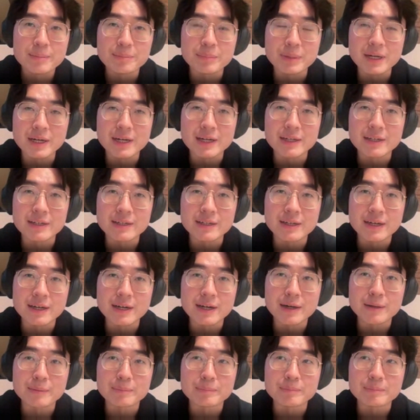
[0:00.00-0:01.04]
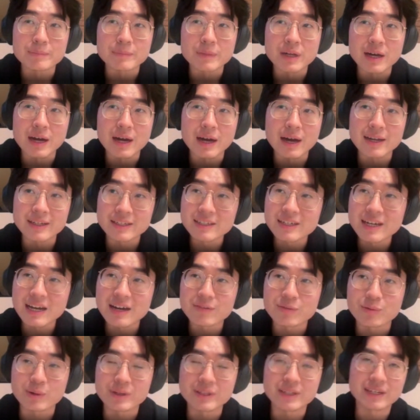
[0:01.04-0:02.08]
But I did
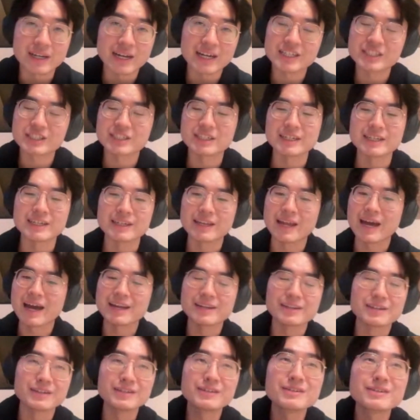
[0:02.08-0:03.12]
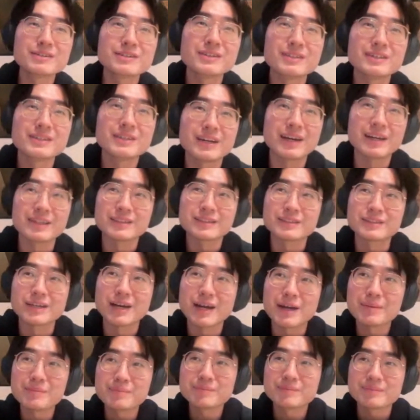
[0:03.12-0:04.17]
have one that actually landed at the
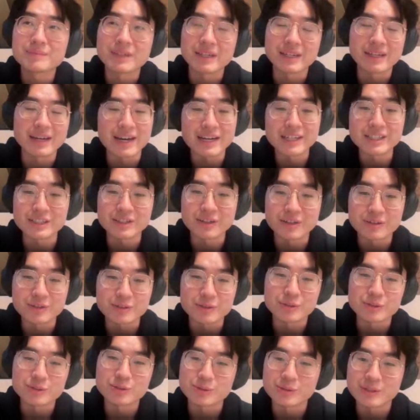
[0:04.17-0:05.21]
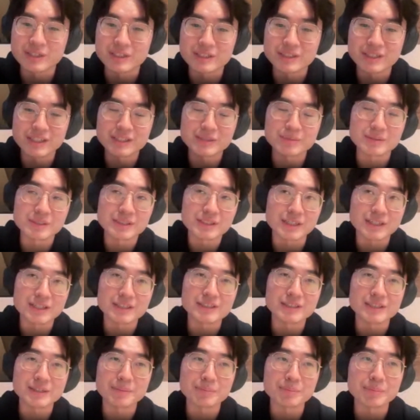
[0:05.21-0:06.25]
time. Like I actually got through to an assessment
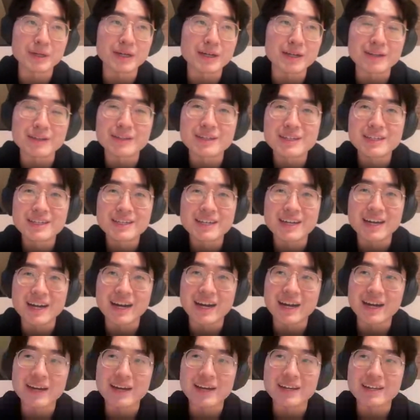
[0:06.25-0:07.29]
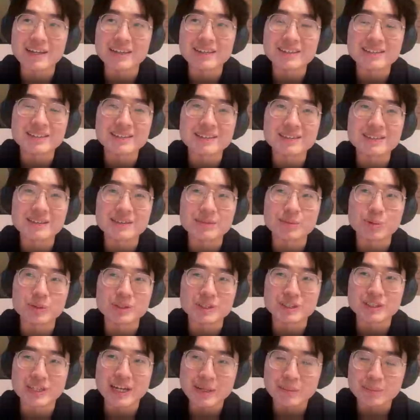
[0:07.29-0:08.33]
center, but I
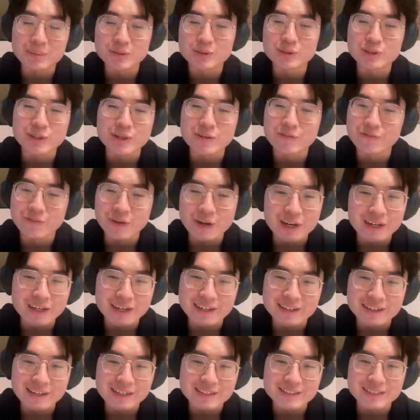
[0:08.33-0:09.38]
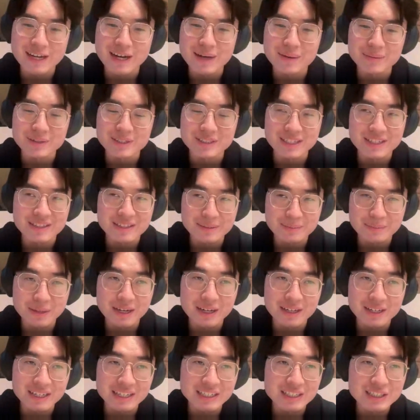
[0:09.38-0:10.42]
wasn't able to convert at that time because I think
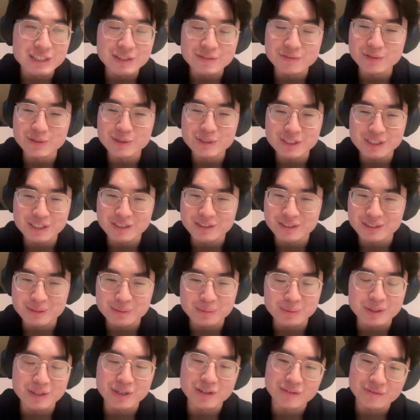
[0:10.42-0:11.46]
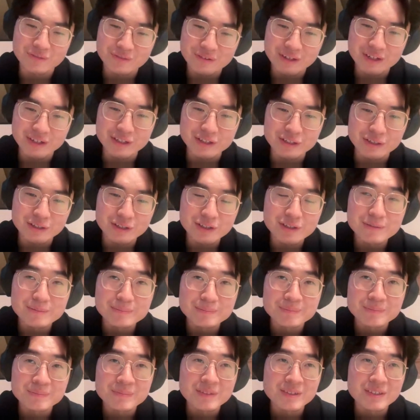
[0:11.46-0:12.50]
my interview skills were not very good.
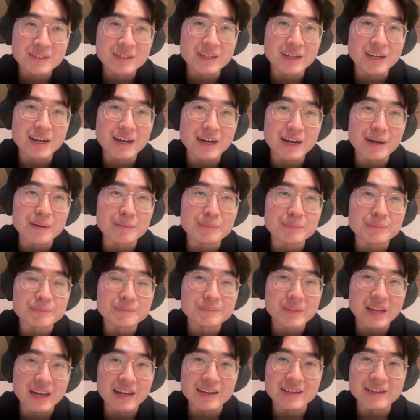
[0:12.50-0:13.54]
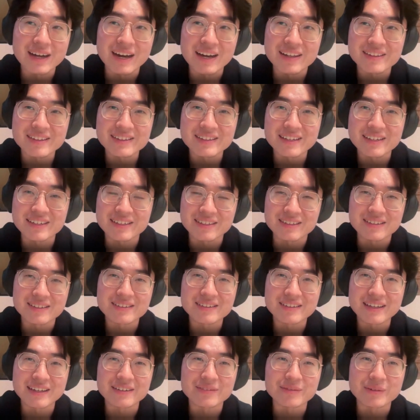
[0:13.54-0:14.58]
And I think
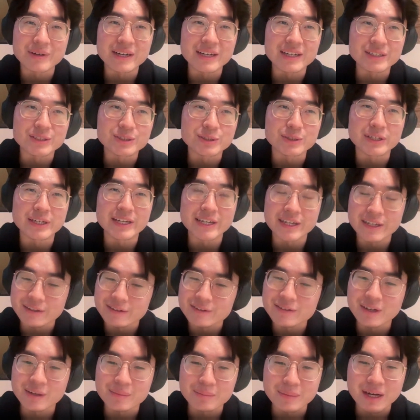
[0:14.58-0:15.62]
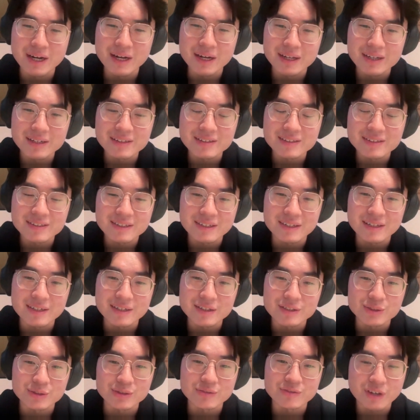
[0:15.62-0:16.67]
that really took a hit on my
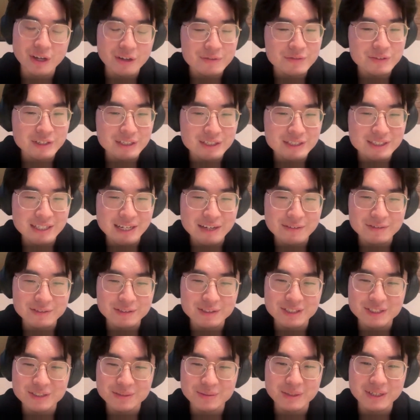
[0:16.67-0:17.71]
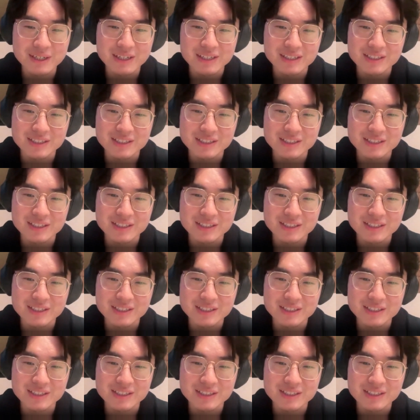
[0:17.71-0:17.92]
sort of confidence levels as well.